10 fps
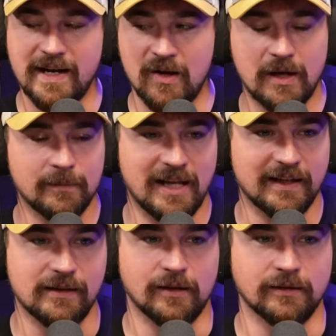now I'm
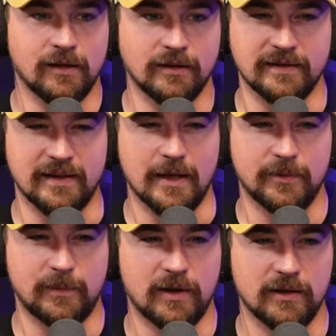lacking on on the sample
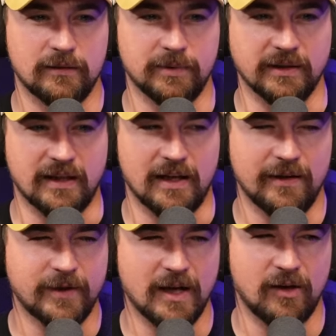part because I,
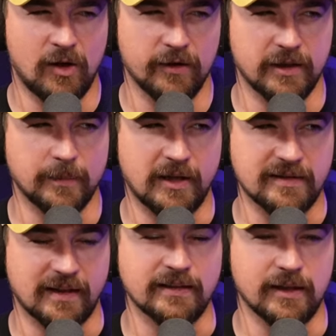have got all the upgrades
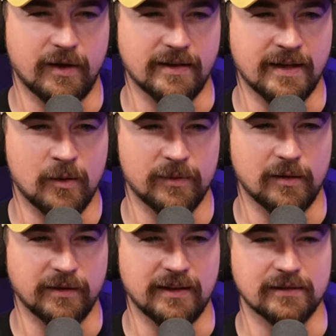that I can get right now without
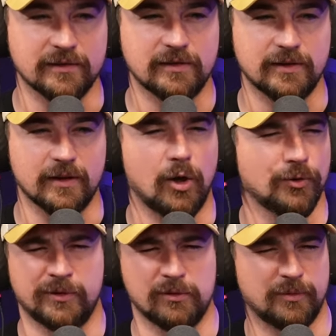mm-hmm. getting the the
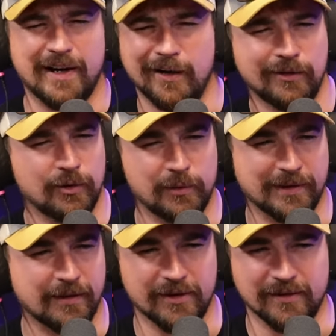ultra rare yeah, or
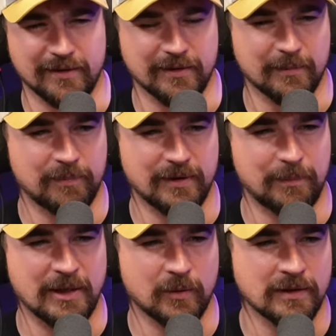whatever the, the, the, the
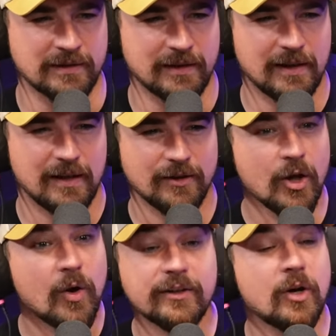pink get. ones. Yeah.
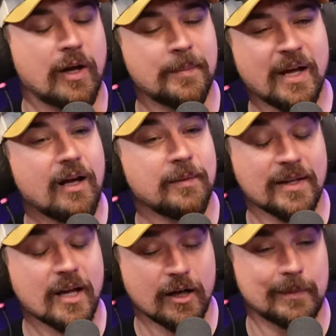No, I don't. I'm not I'm
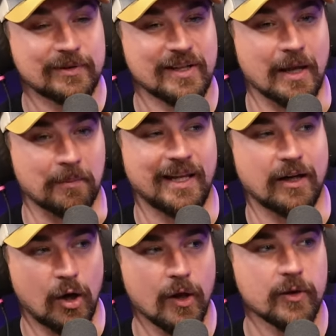not 100%, but like
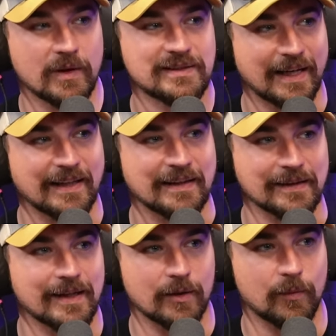all the ones that I can
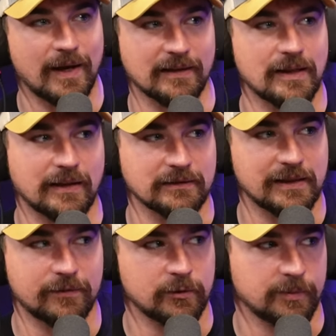get at like
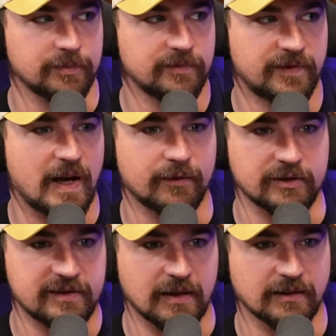level 5 or
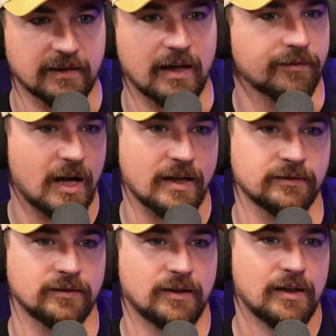6, I've
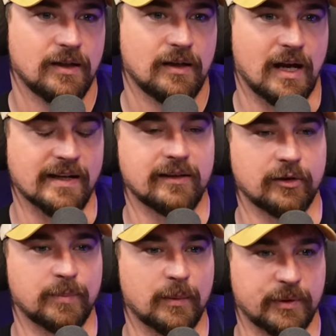gotten. Yeah. I need to
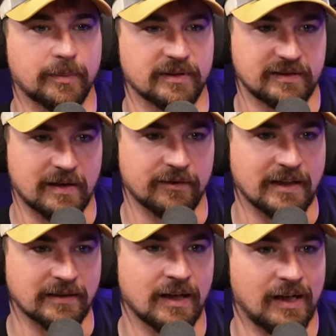bump it up to 7, 8,
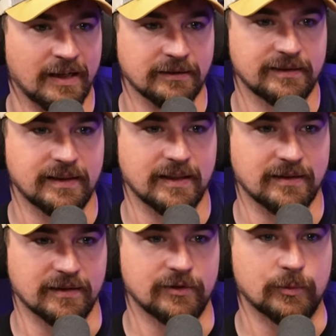and 9 to get
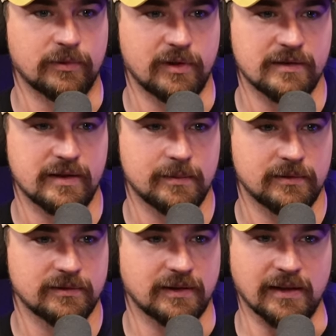the super rare
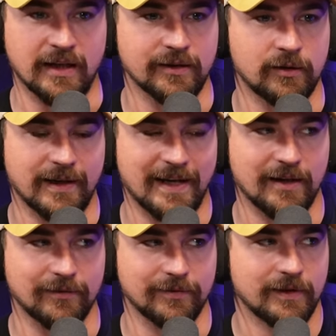samples and I don't
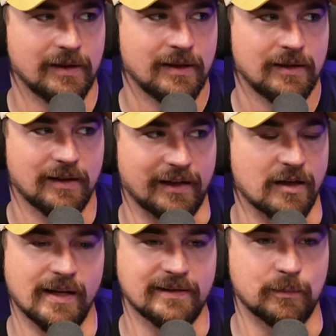have like
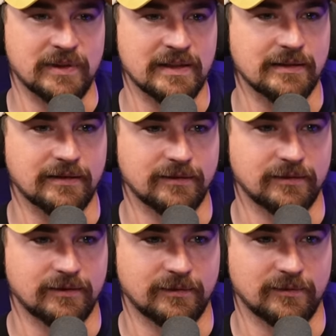unless me
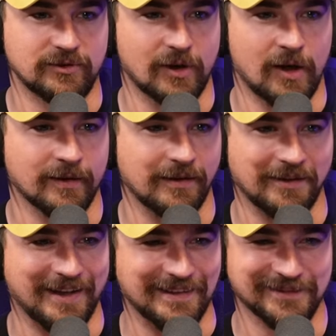Don and
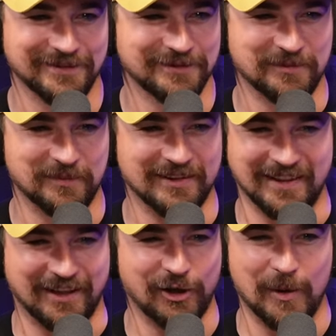like
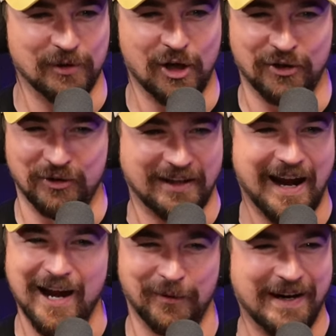like a couple other like
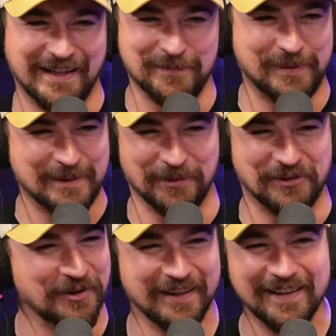high ranking people
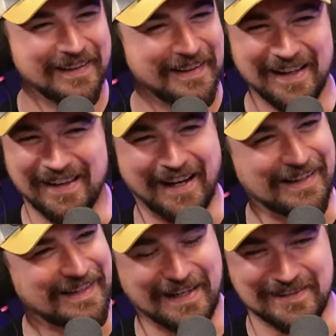do it. Mm-hmm. Like I
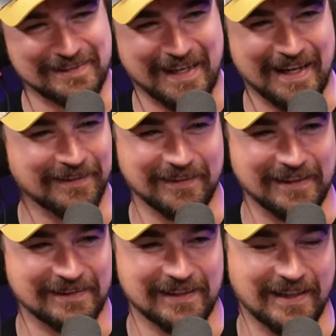can't, I just can't,
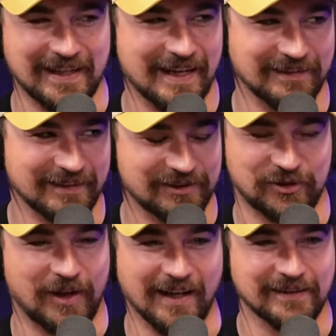I can't
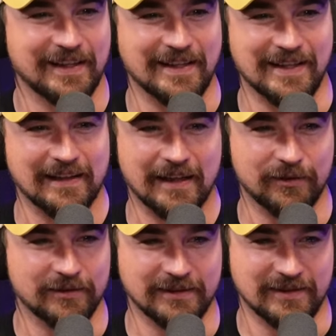extract at that yeah.
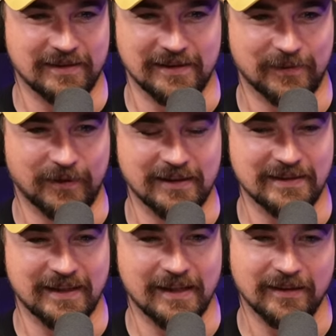level. It's just, it's freaking
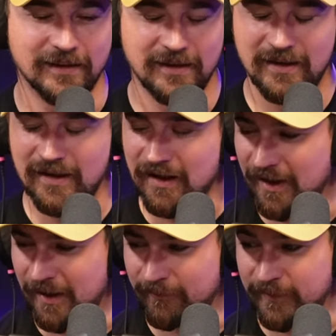insane. Yeah.
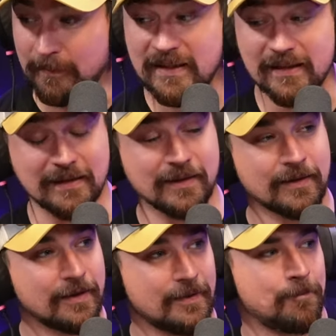Um, for me,
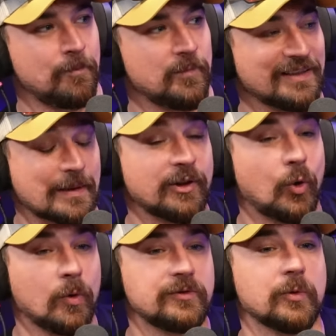because I'm an
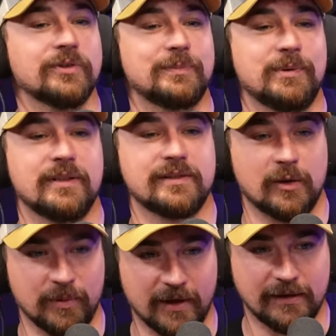old school Splinter Cell
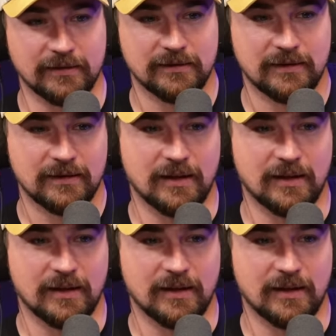player. Oh.